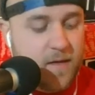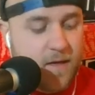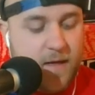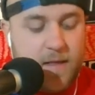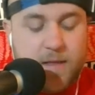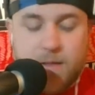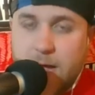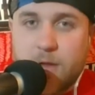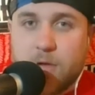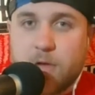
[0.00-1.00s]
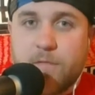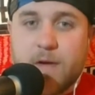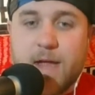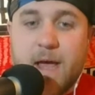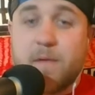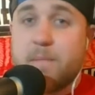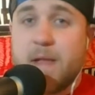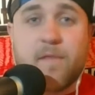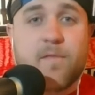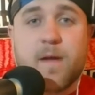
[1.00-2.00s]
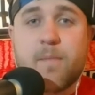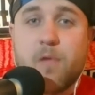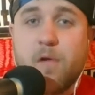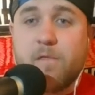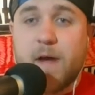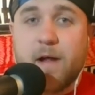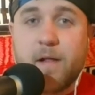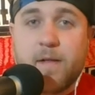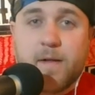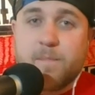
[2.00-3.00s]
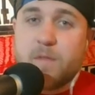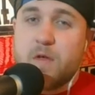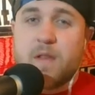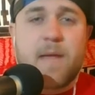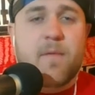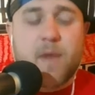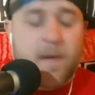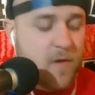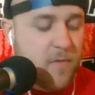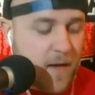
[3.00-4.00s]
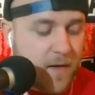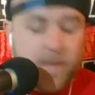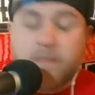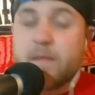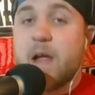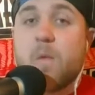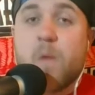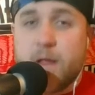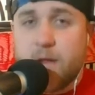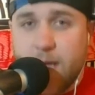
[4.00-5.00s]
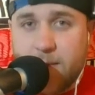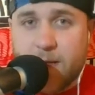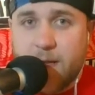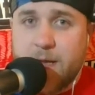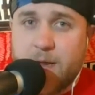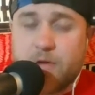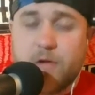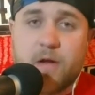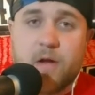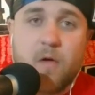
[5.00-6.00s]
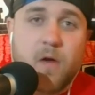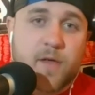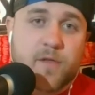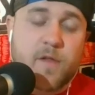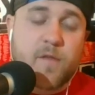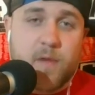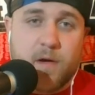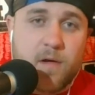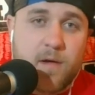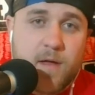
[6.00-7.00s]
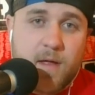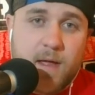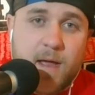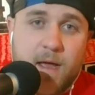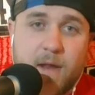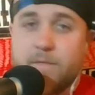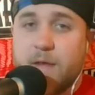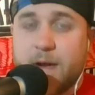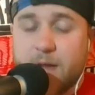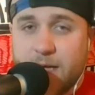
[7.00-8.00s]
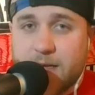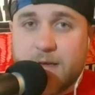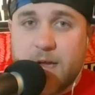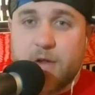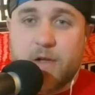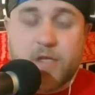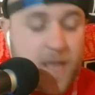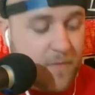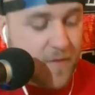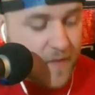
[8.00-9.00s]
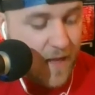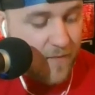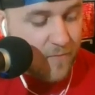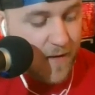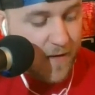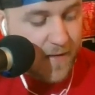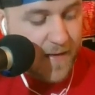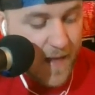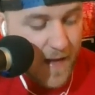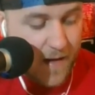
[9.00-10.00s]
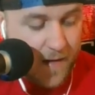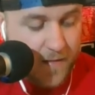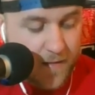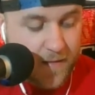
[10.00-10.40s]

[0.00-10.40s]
You download the free app, you make the free profile, you can name it whatever you want, I don't even care what you name it, and then you can go onto the Spreaker and find us, and you can chat with us live right on the air.